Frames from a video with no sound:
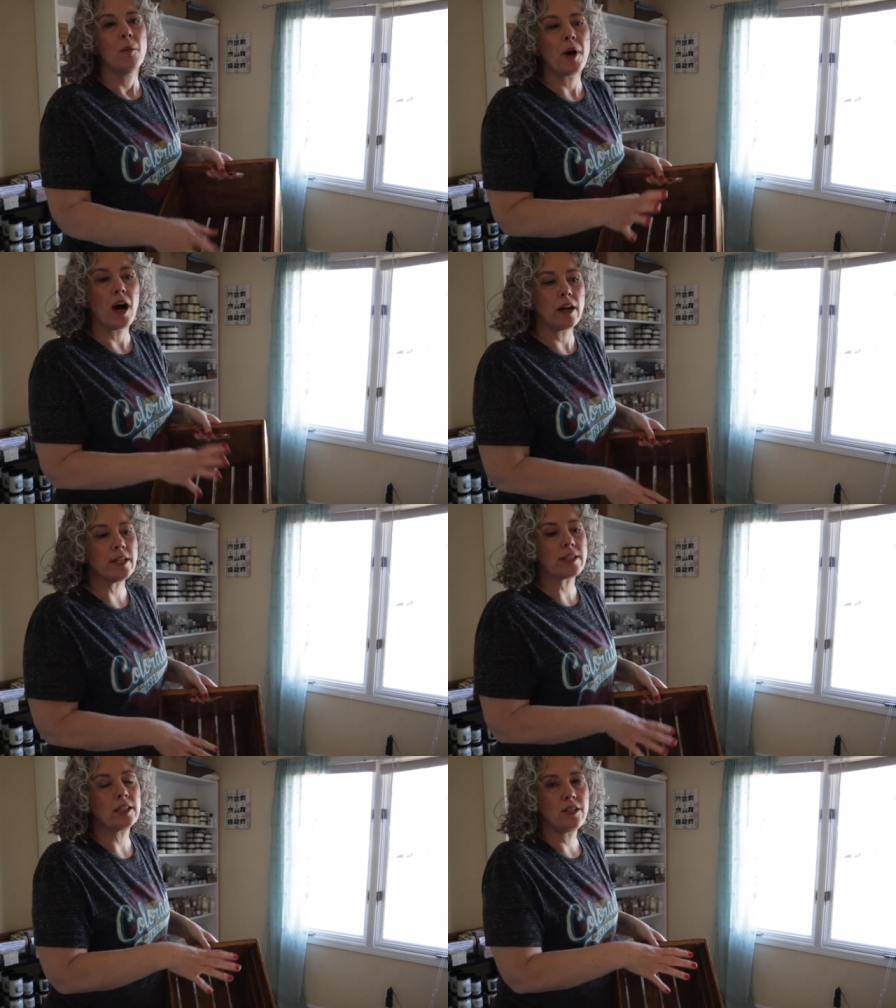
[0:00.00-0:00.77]
but
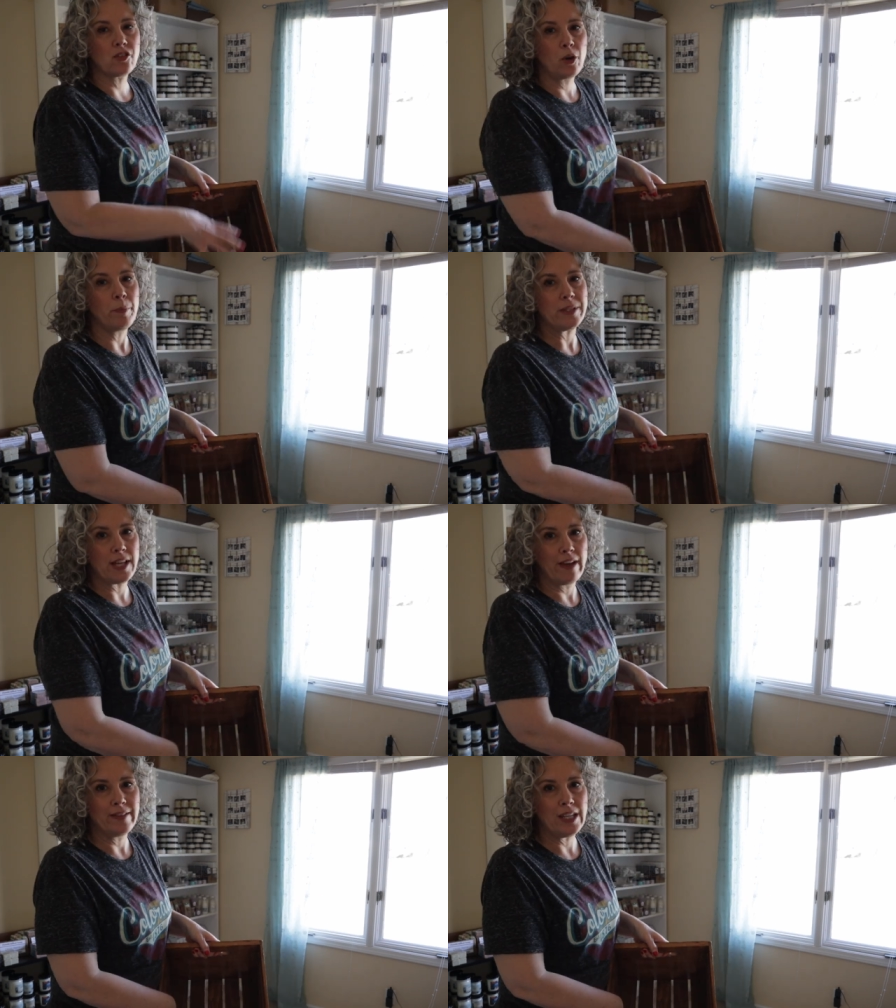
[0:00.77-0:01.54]
honestly soap is
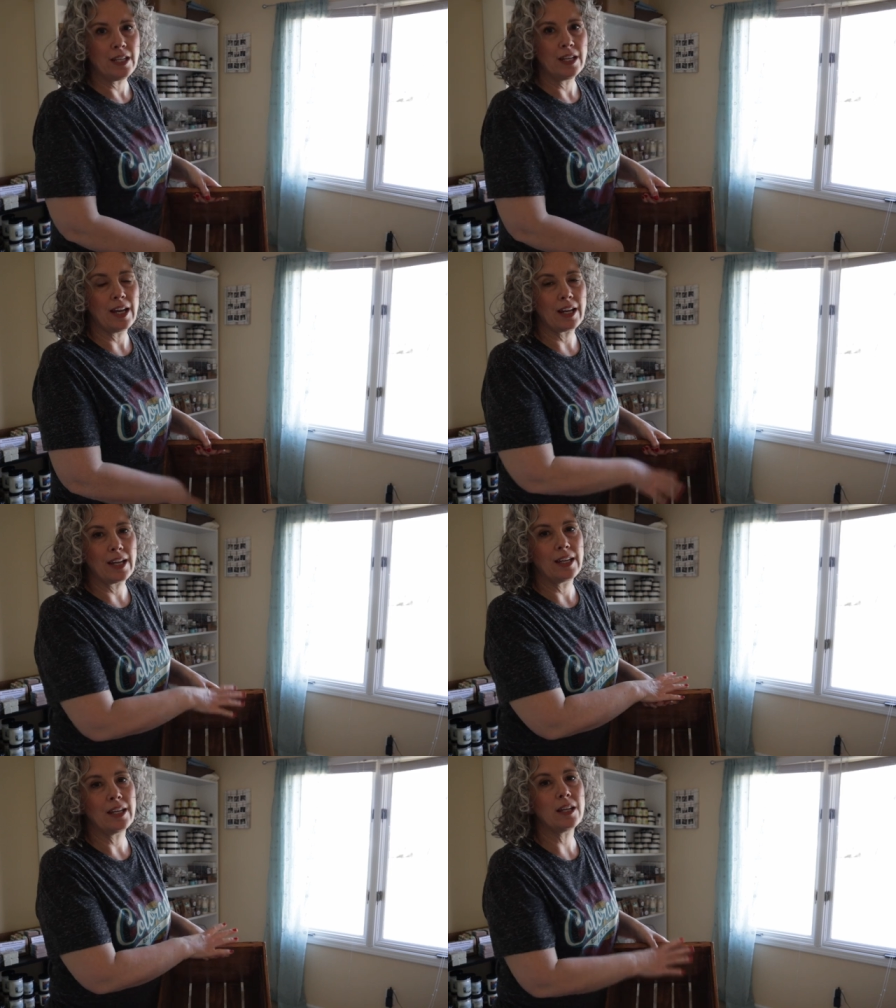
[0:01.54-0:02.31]
heavy and I
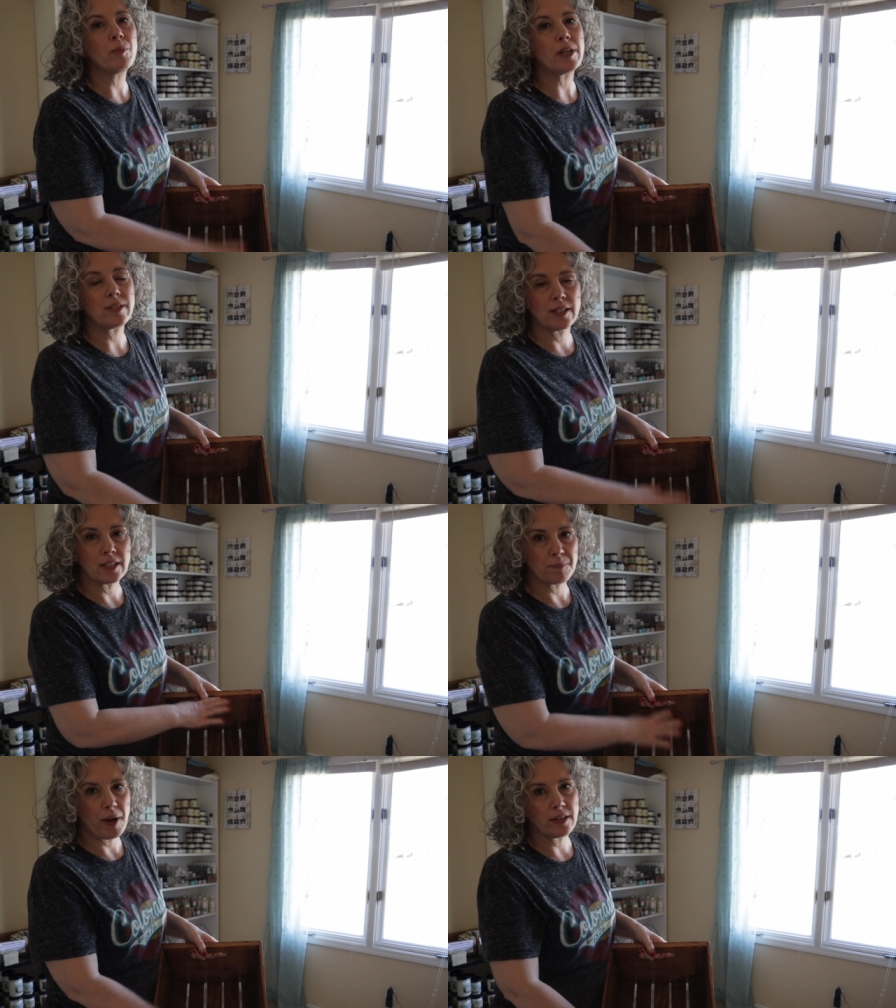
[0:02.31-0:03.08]
can get about
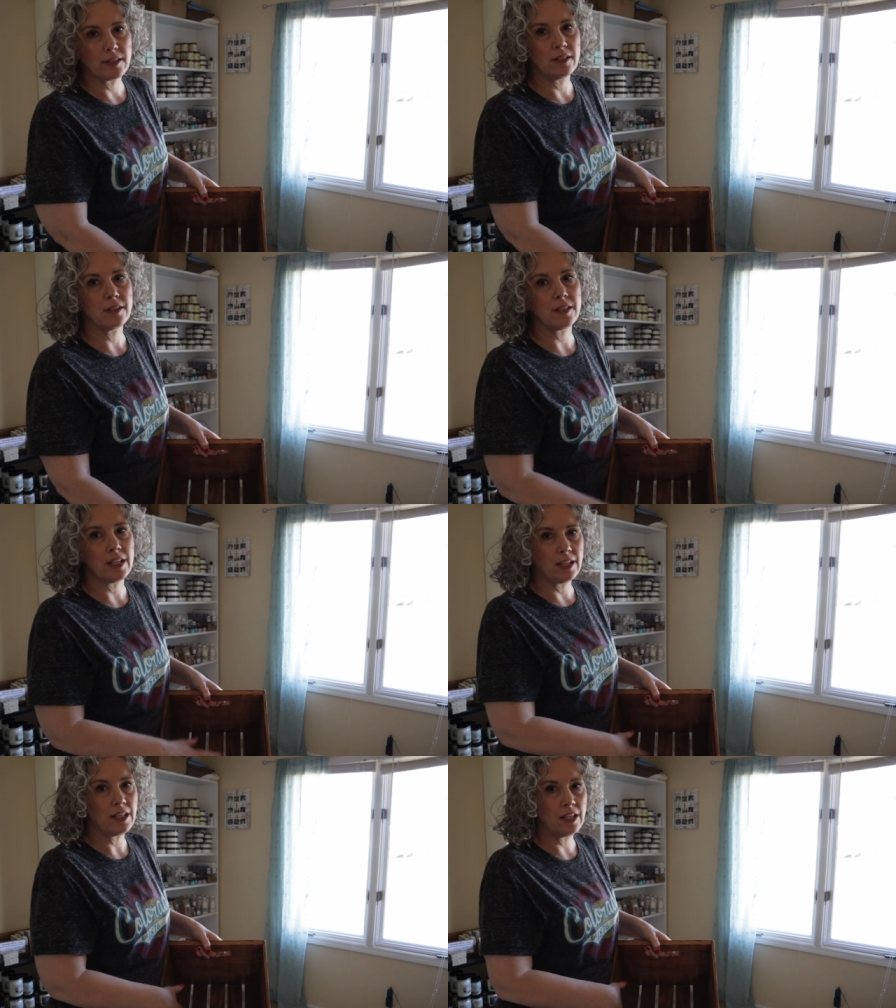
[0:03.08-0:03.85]
six boxes
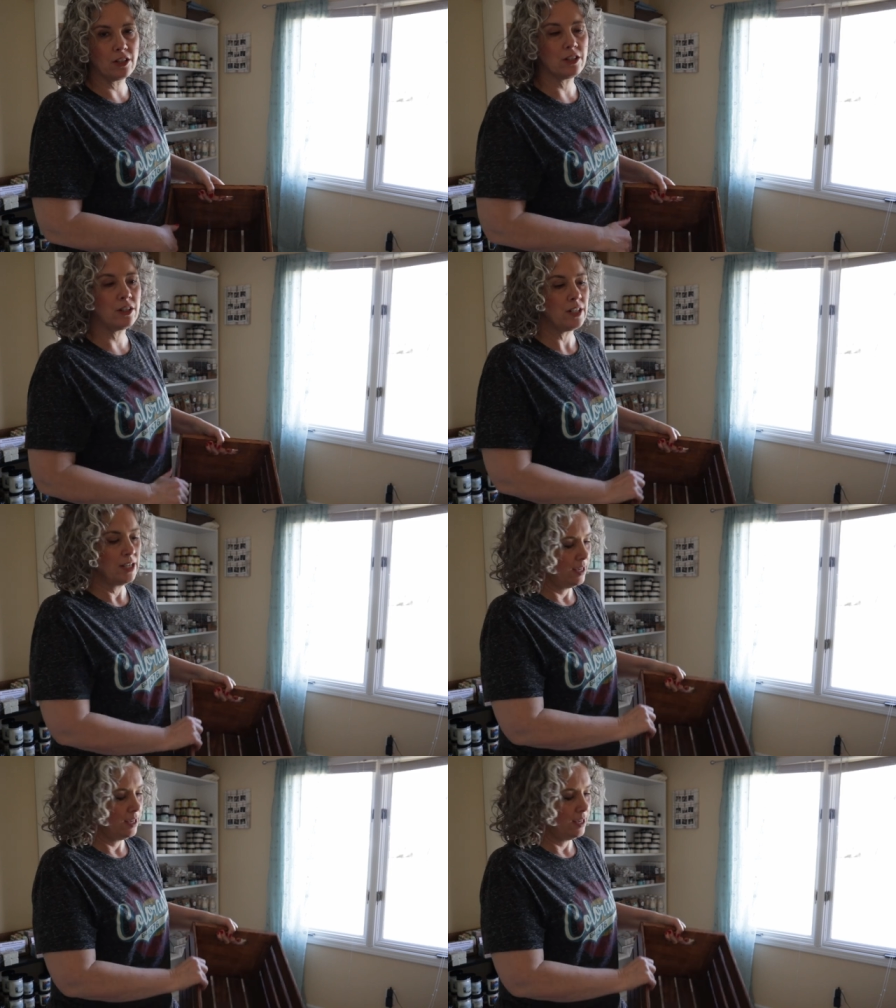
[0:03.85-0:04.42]
in here